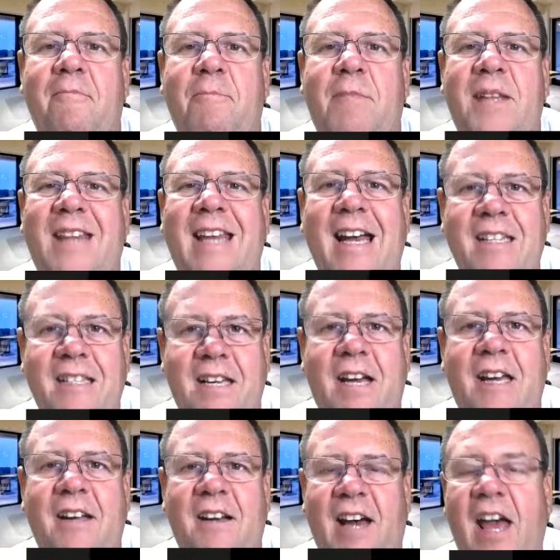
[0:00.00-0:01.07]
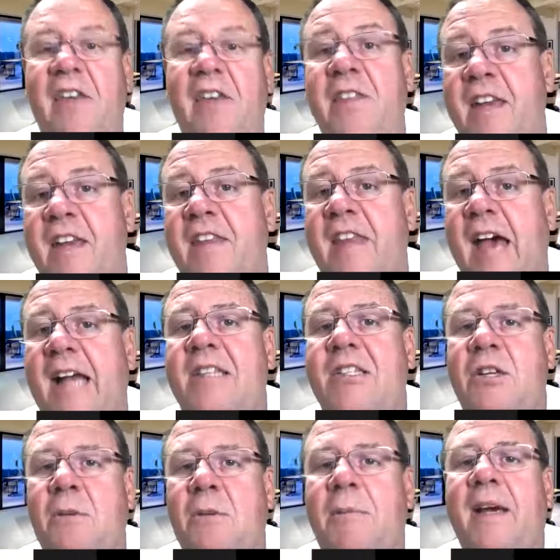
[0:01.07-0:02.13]
But that's I think
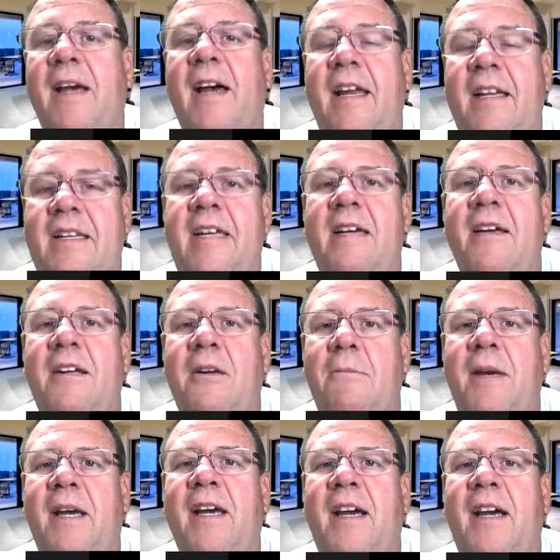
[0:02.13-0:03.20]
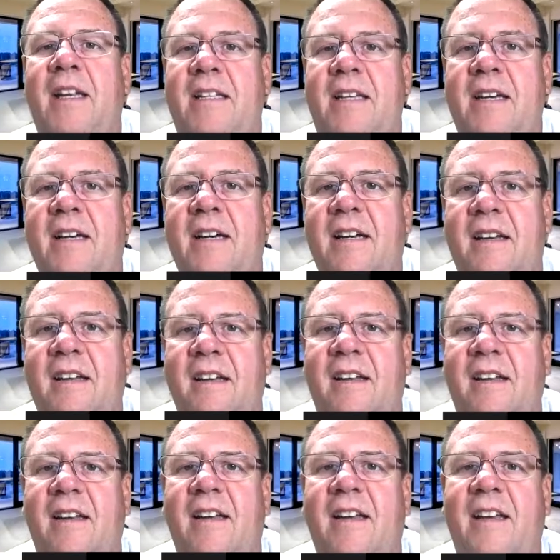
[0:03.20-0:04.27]
that's your big idea. Your big idea
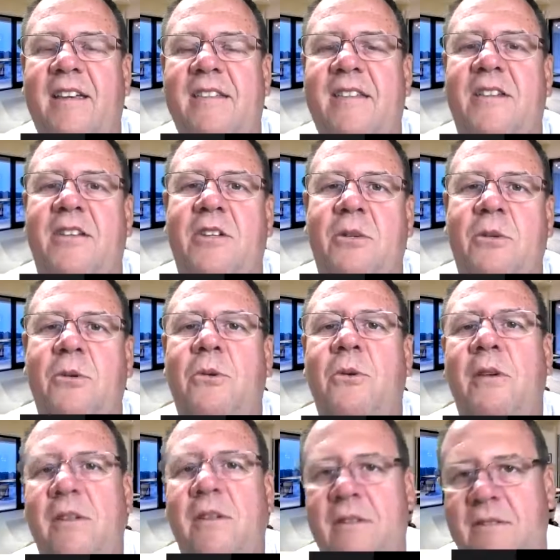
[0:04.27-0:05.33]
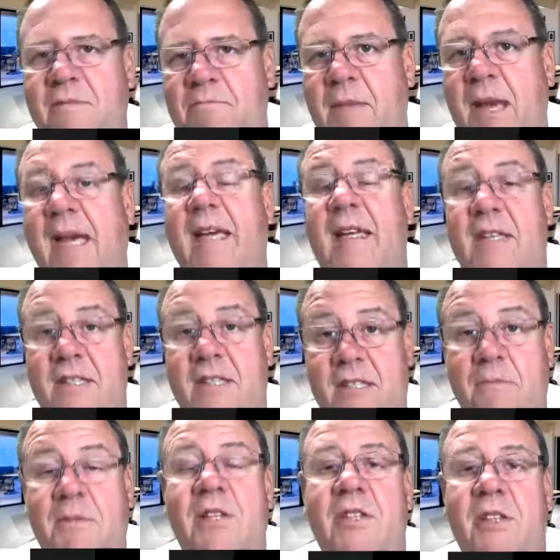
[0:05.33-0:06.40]
is a new
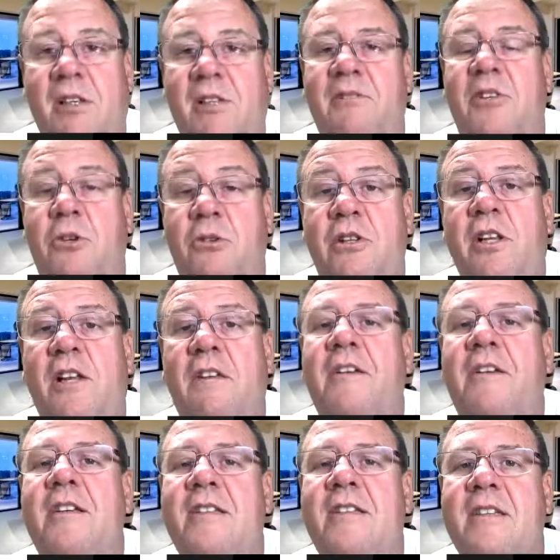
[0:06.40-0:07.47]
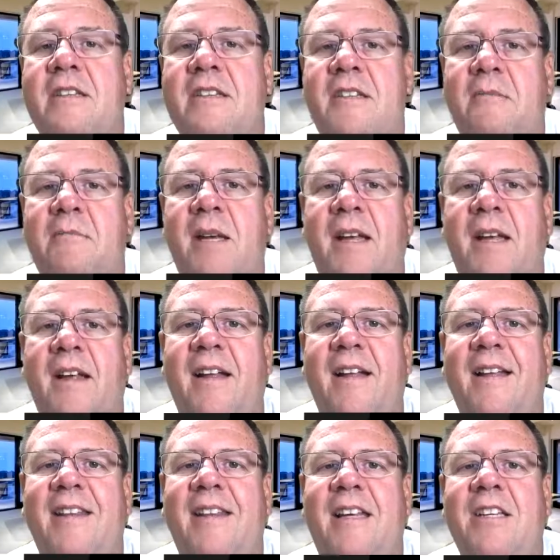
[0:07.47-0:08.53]
mechanism, a new delivery system
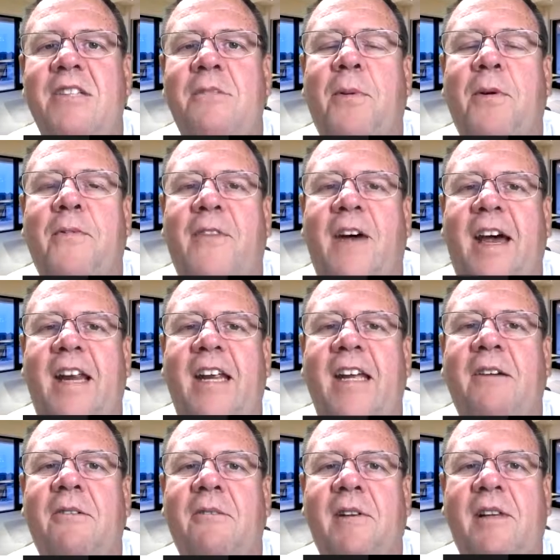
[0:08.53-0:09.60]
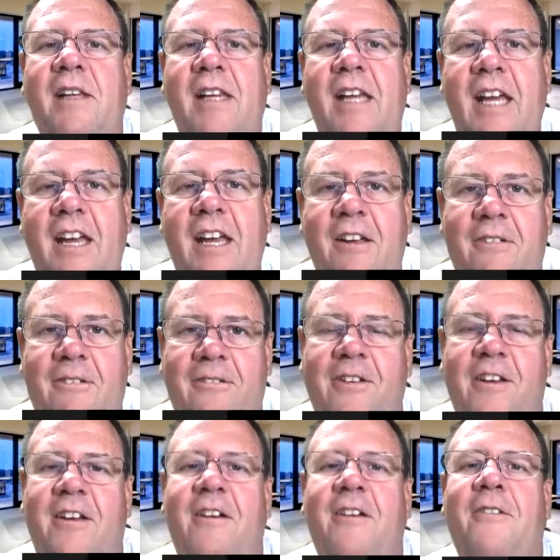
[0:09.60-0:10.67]
that is providing relief
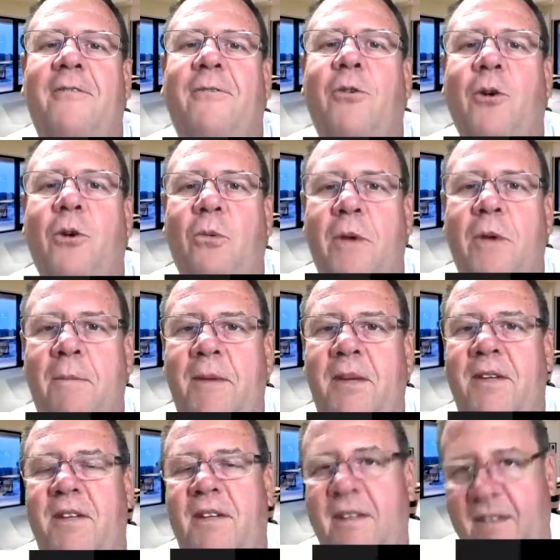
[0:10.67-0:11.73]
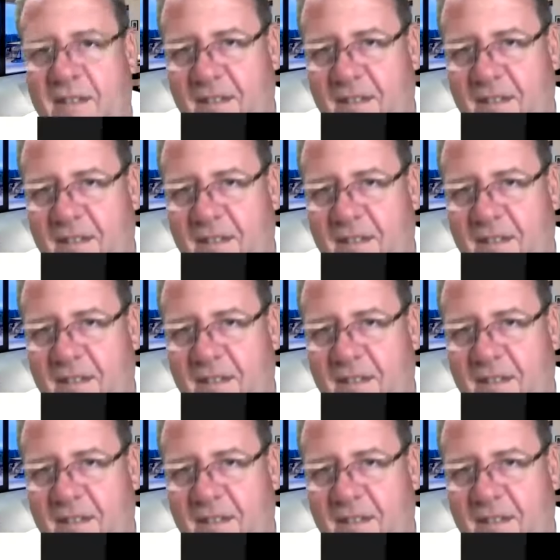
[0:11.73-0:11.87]
for women